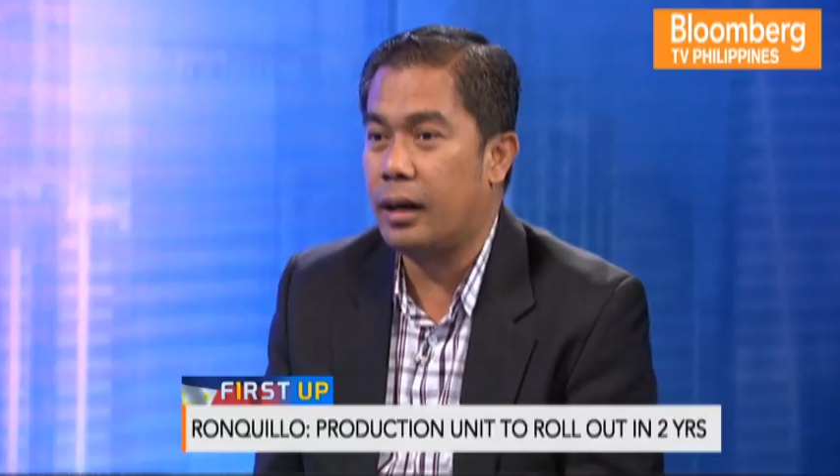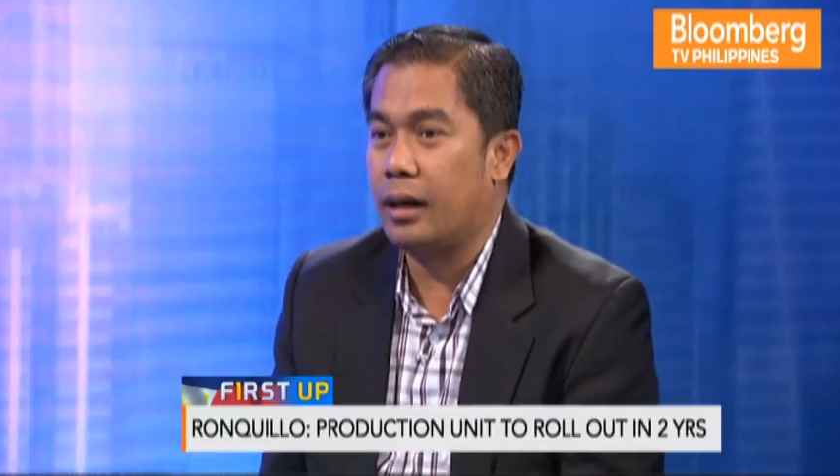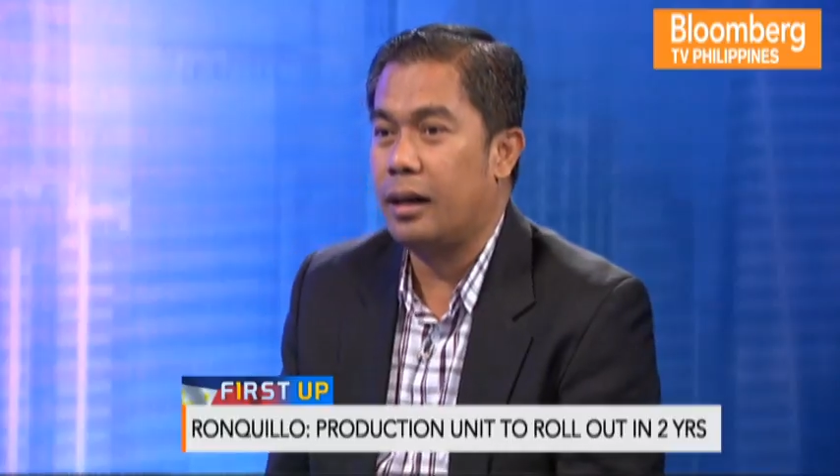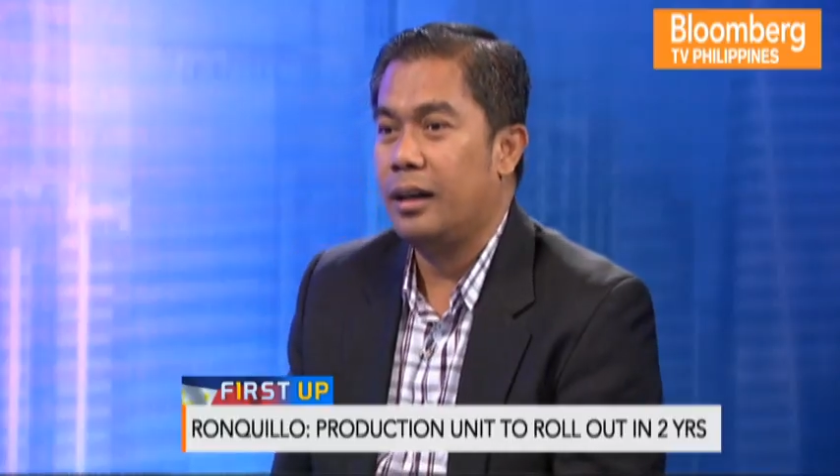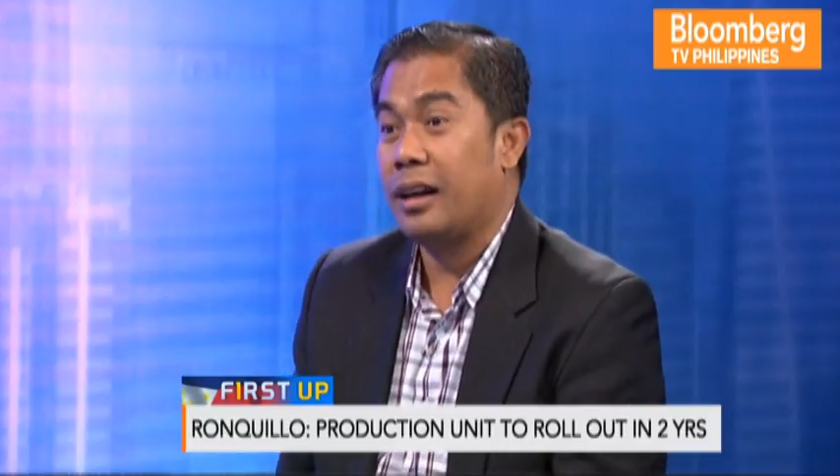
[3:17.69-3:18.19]
do you
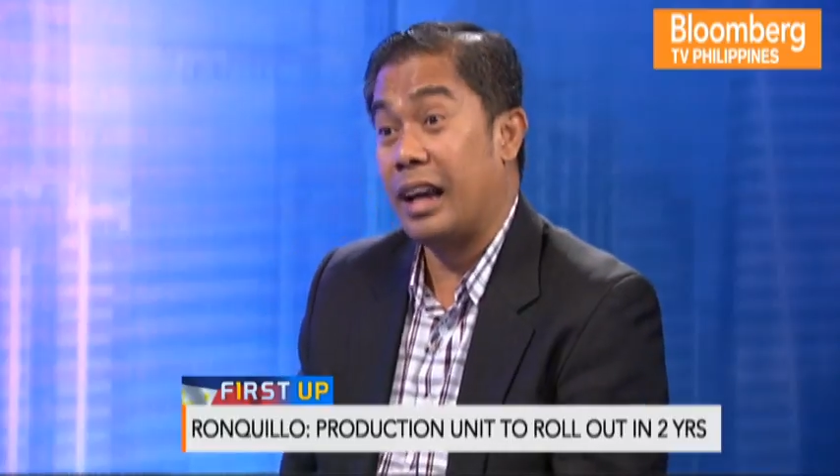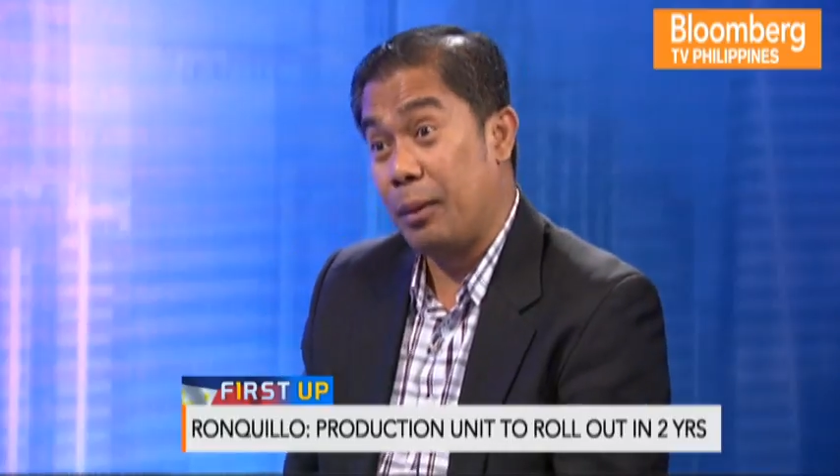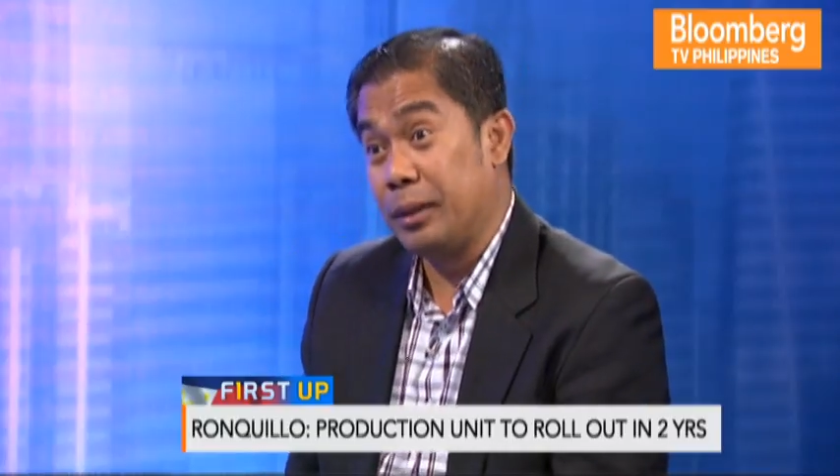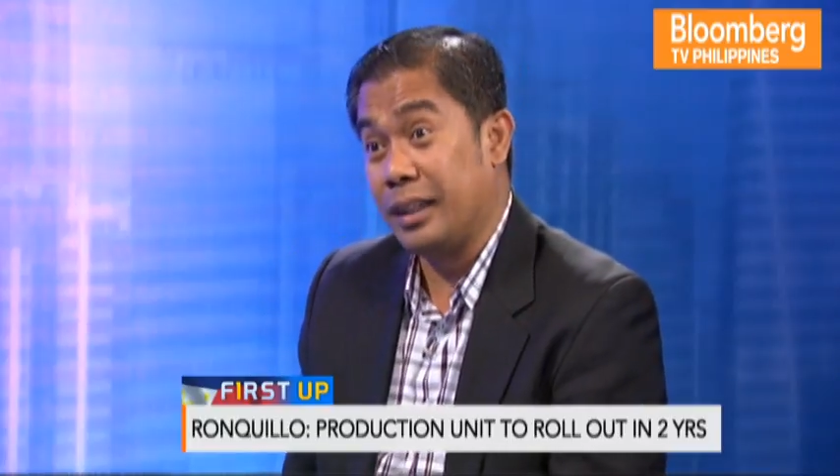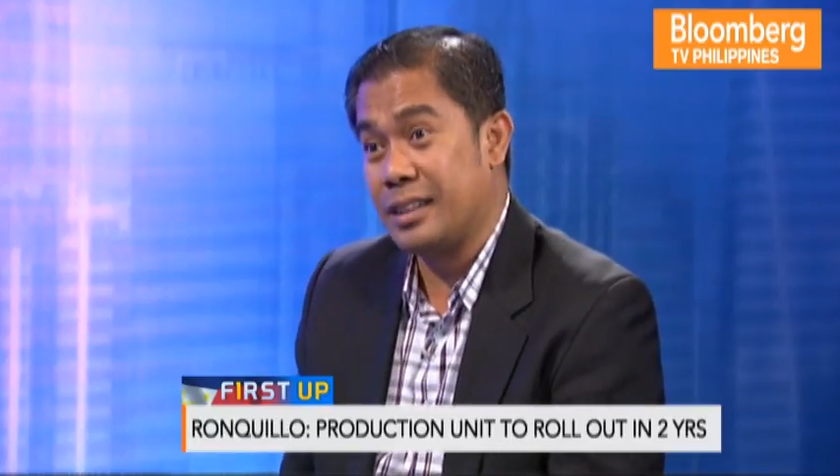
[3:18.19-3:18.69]
think, do you
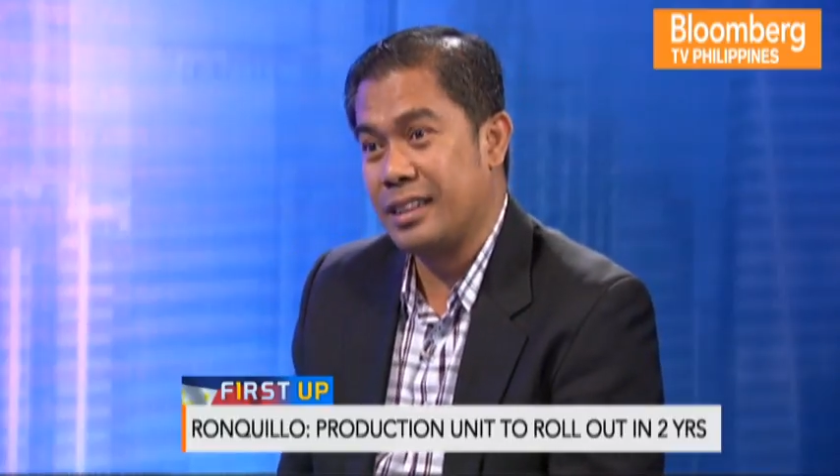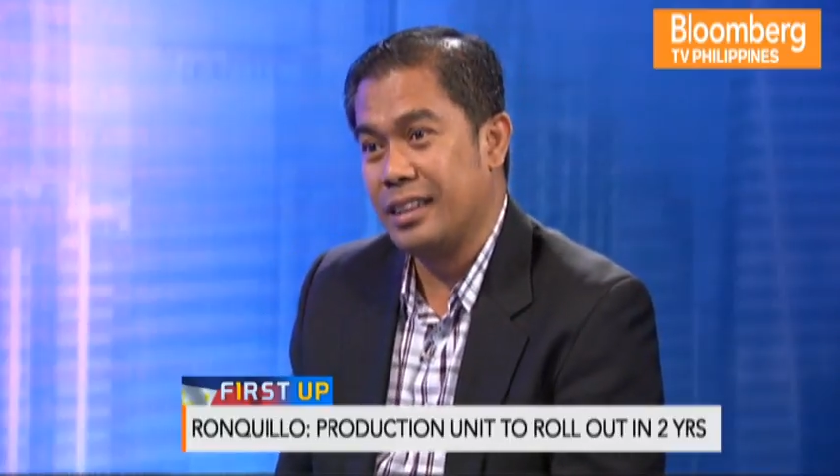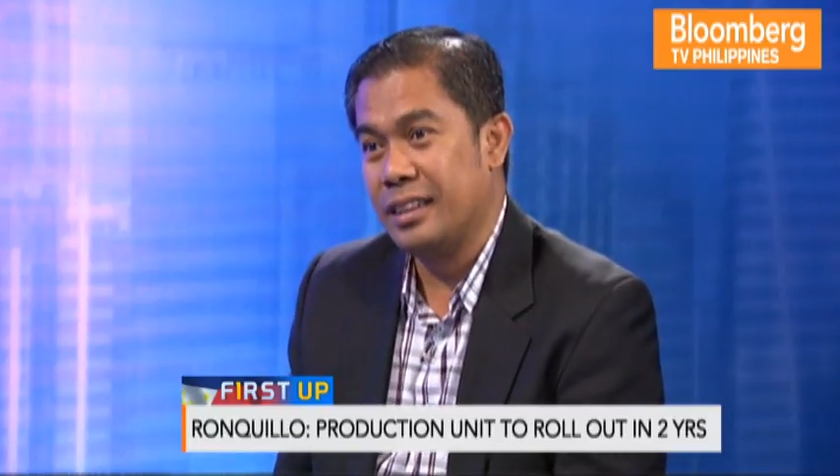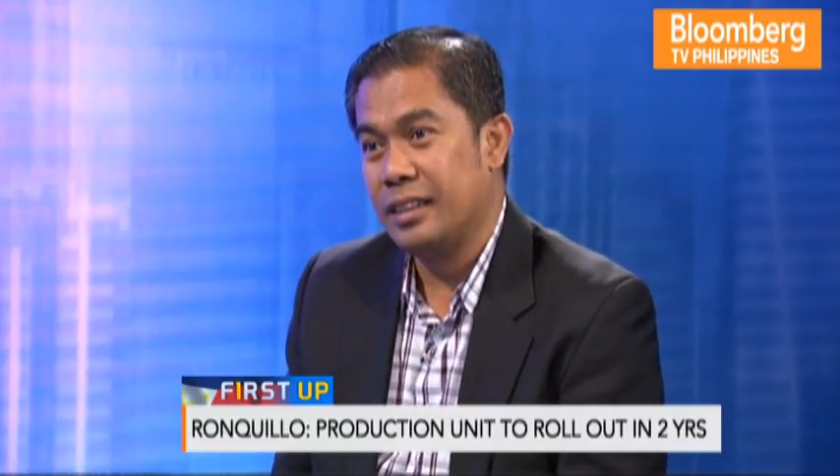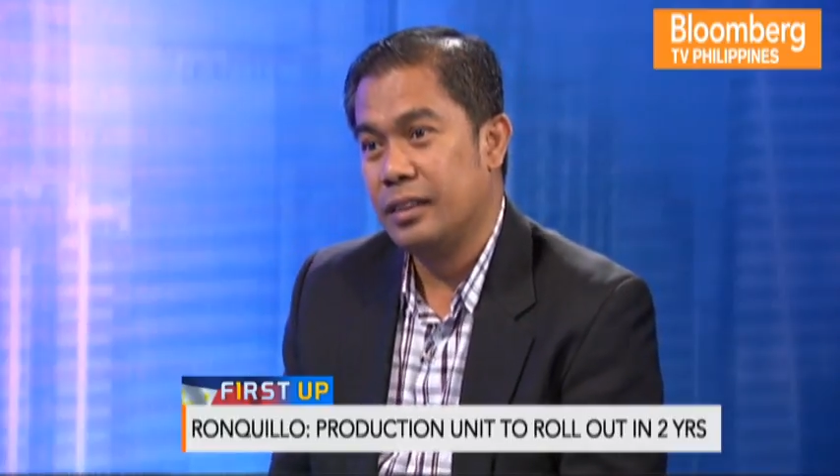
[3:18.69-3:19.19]
calamities. Think, do you
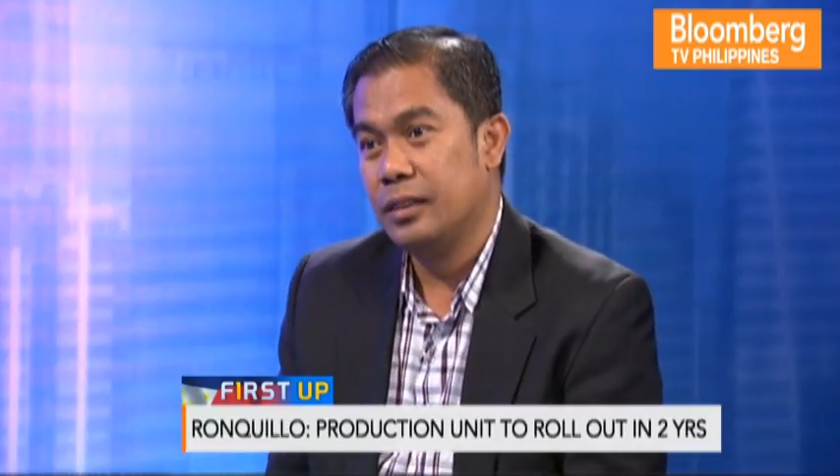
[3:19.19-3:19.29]
think within the